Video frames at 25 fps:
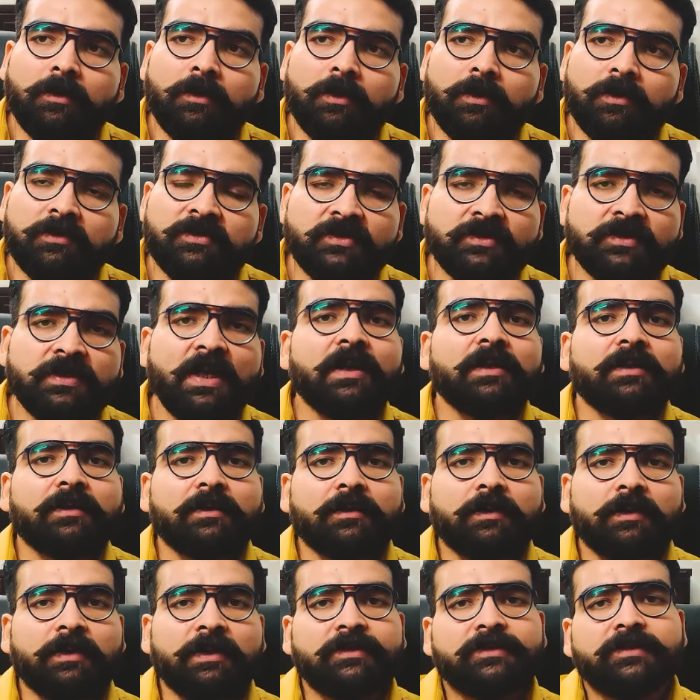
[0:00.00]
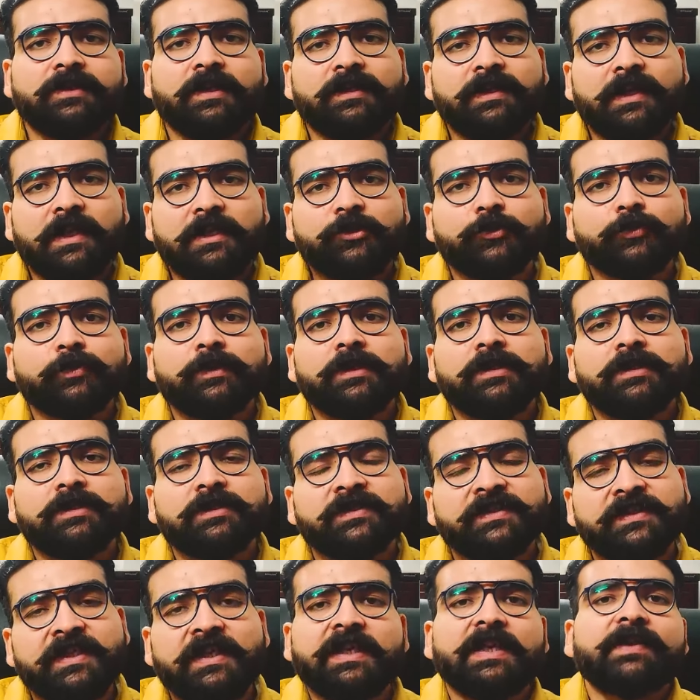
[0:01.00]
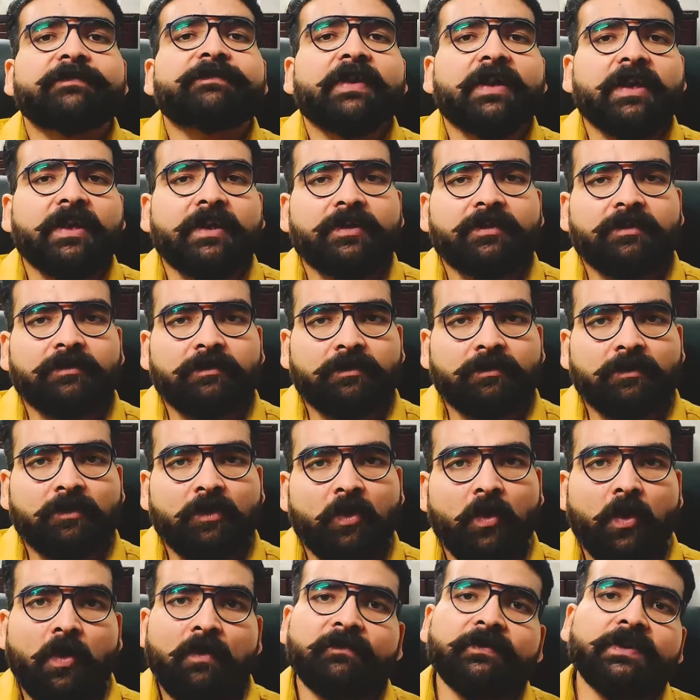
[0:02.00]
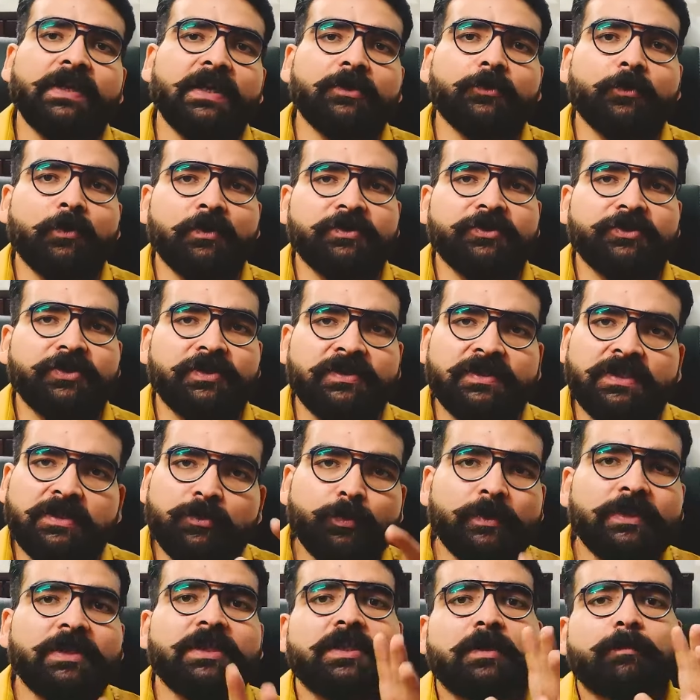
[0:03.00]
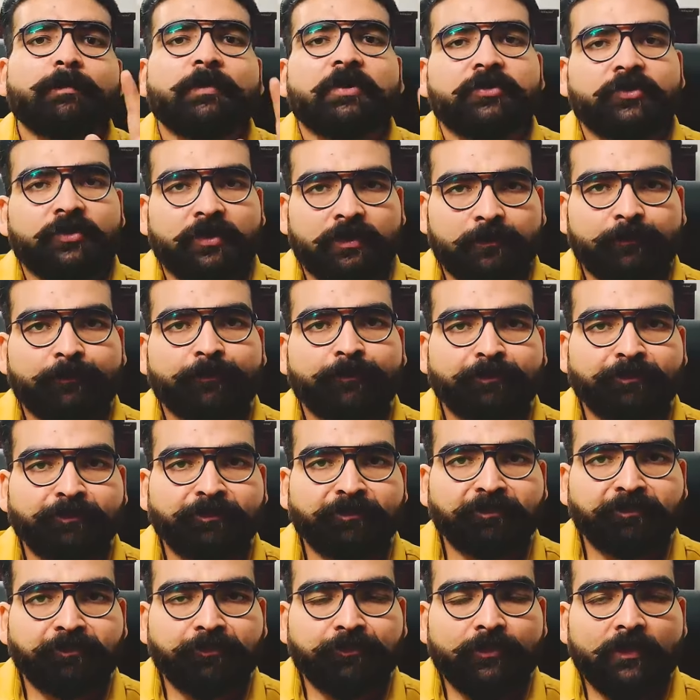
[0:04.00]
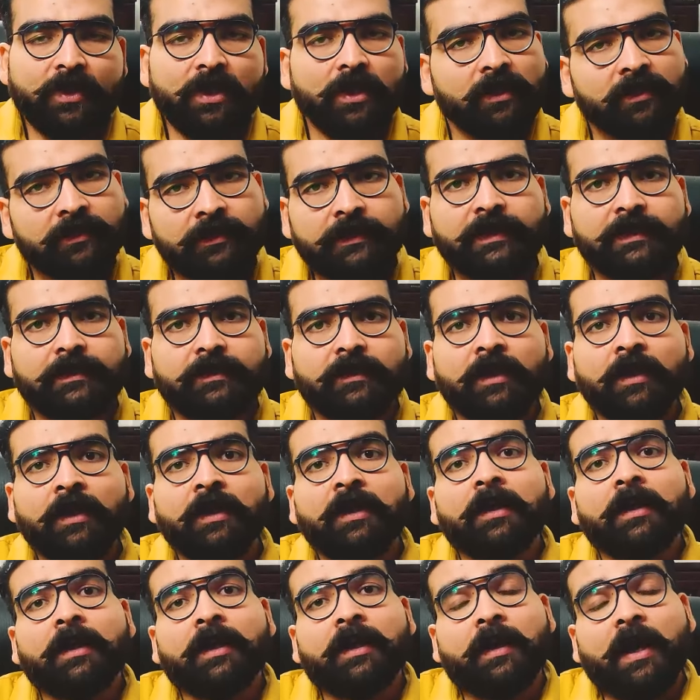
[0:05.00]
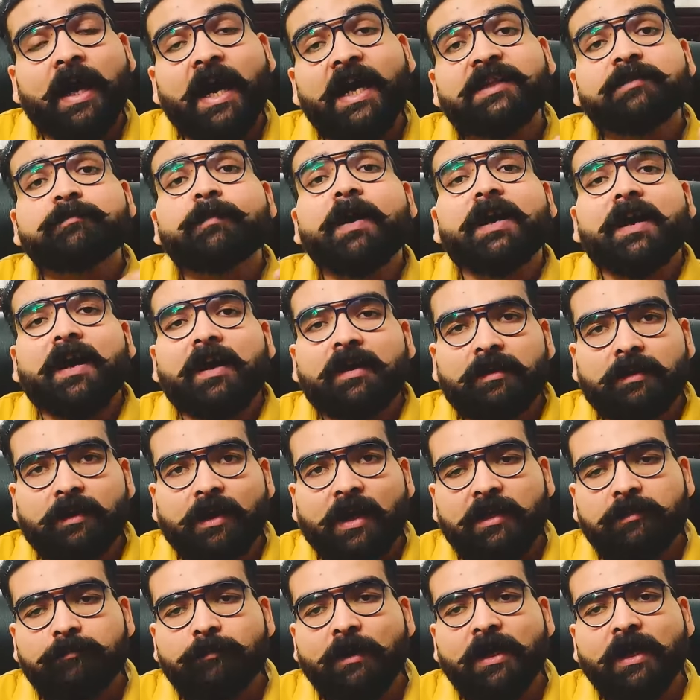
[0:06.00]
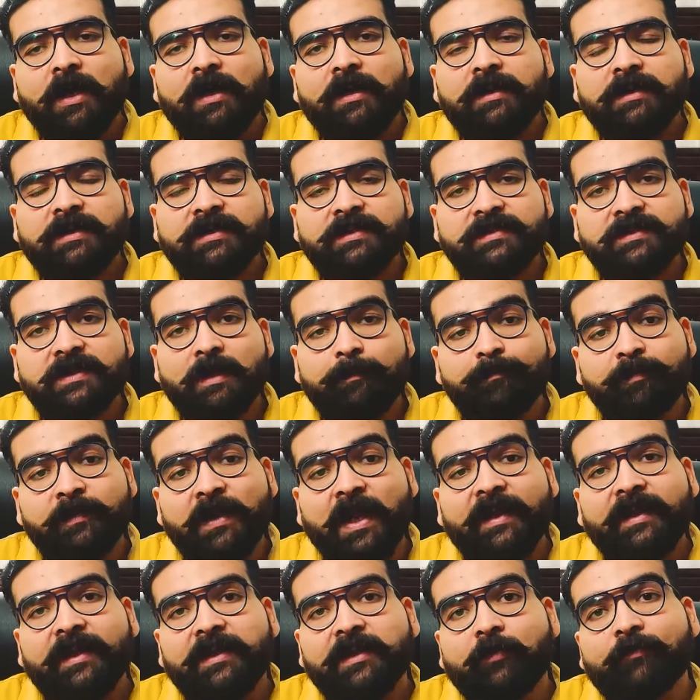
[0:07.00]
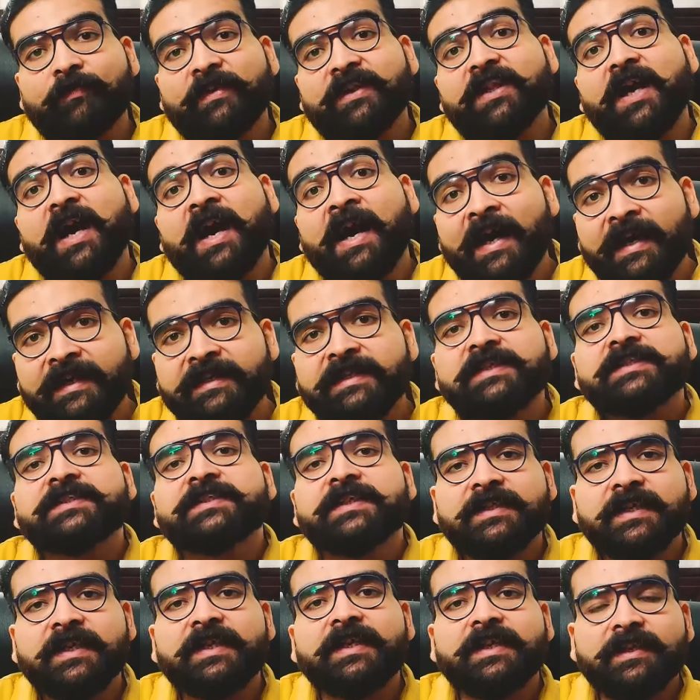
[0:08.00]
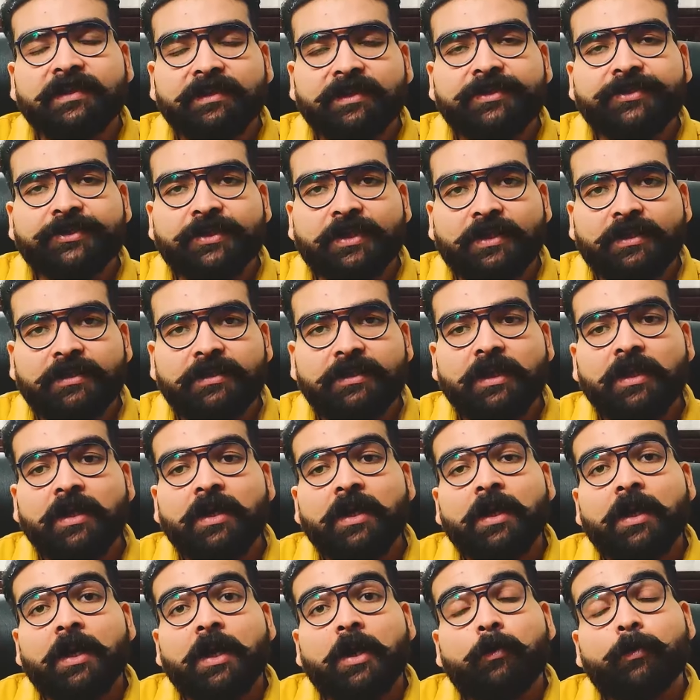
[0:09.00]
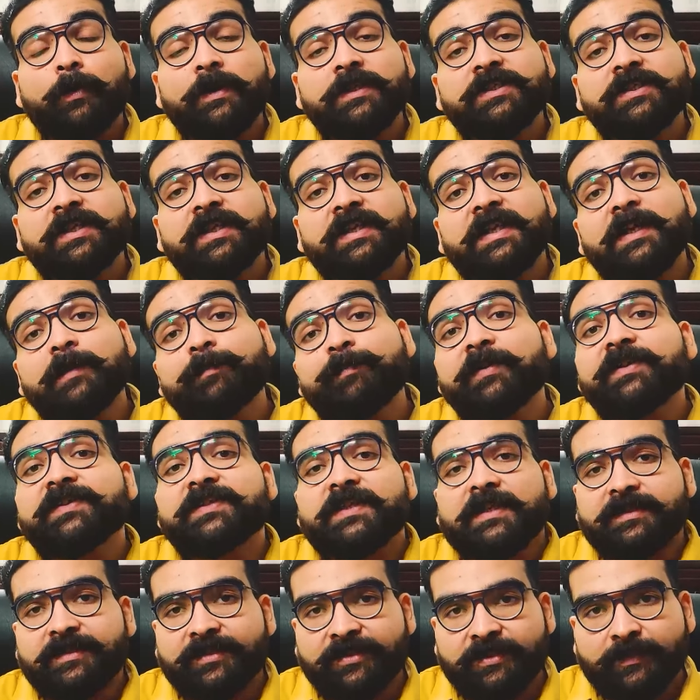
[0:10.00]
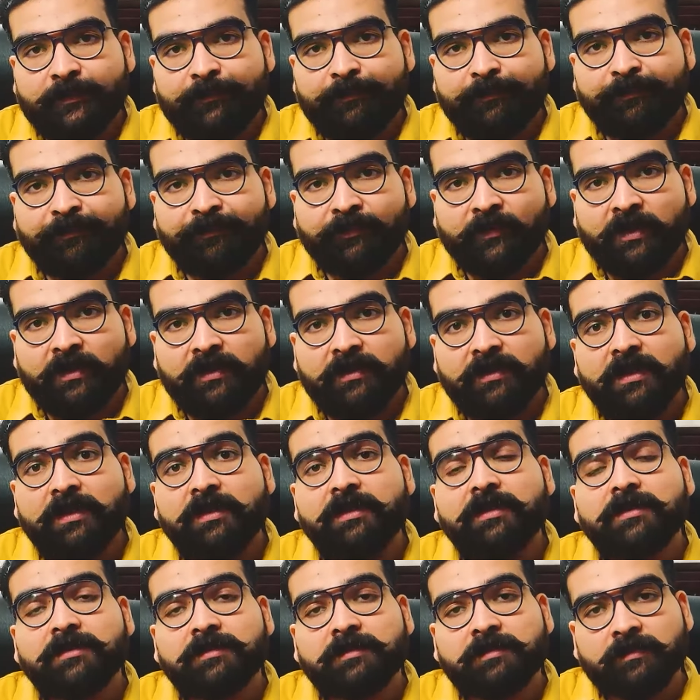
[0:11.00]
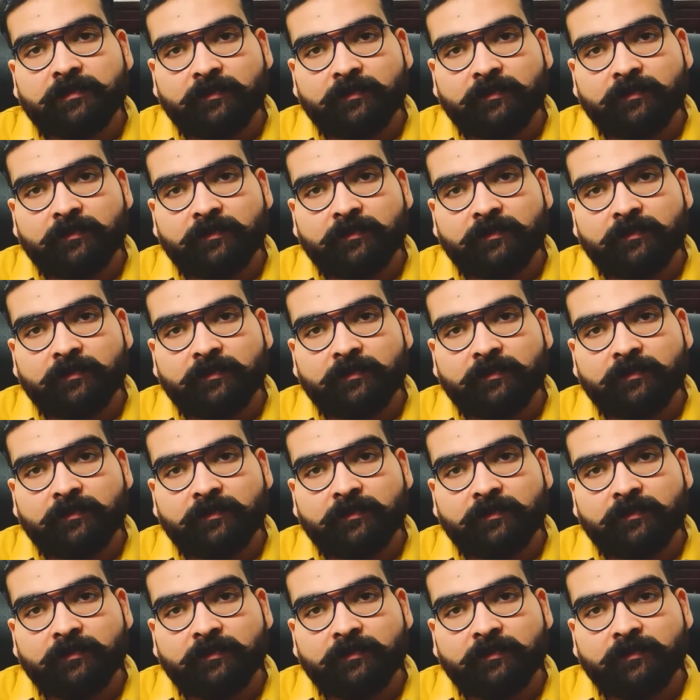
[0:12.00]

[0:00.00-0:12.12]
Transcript: Sun is the natural significator of that consciousness within a person. Then Atma Karak is the planet with the highest degree in the chart, which represents the